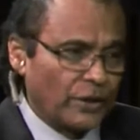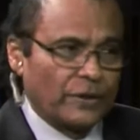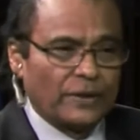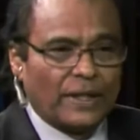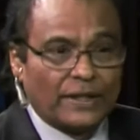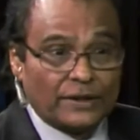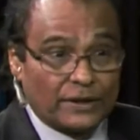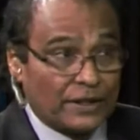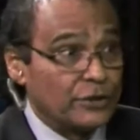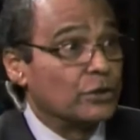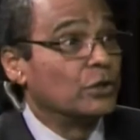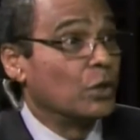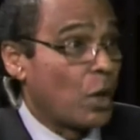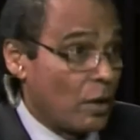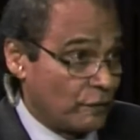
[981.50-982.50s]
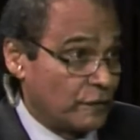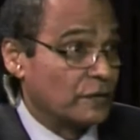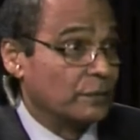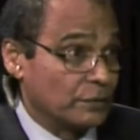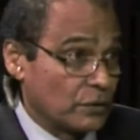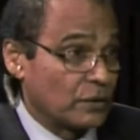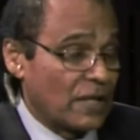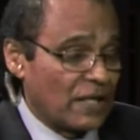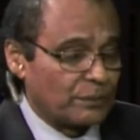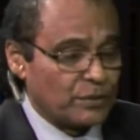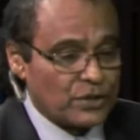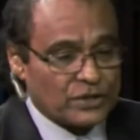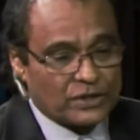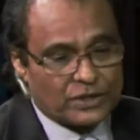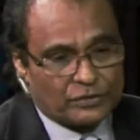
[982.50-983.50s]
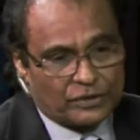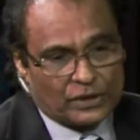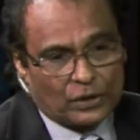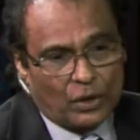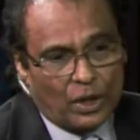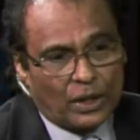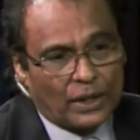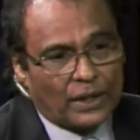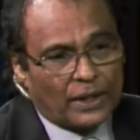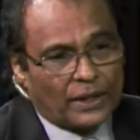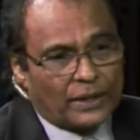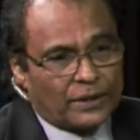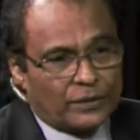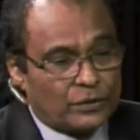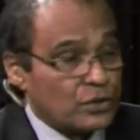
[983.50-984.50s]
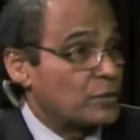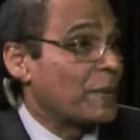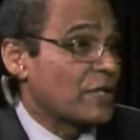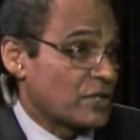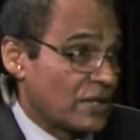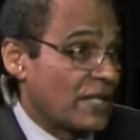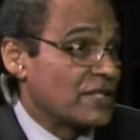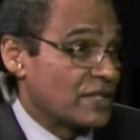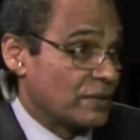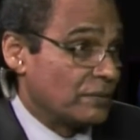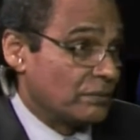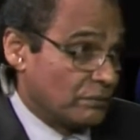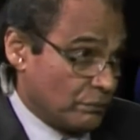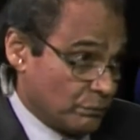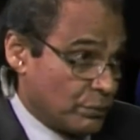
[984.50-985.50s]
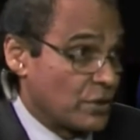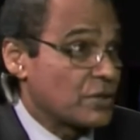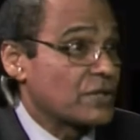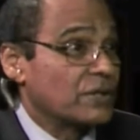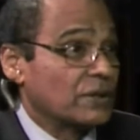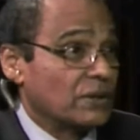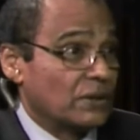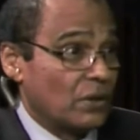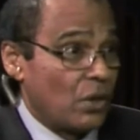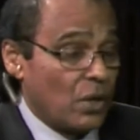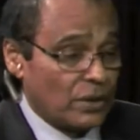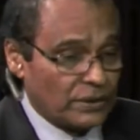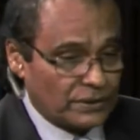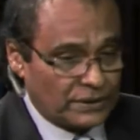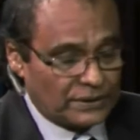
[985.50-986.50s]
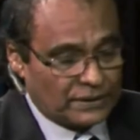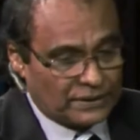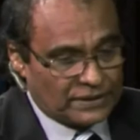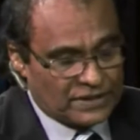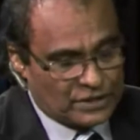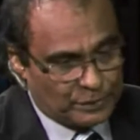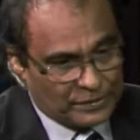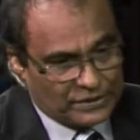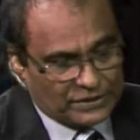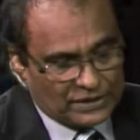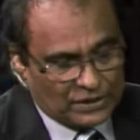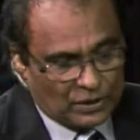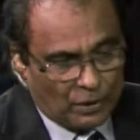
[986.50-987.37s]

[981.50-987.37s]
and your law firm, Kodak Personal Injury Law, you specialize in personal law and disability law.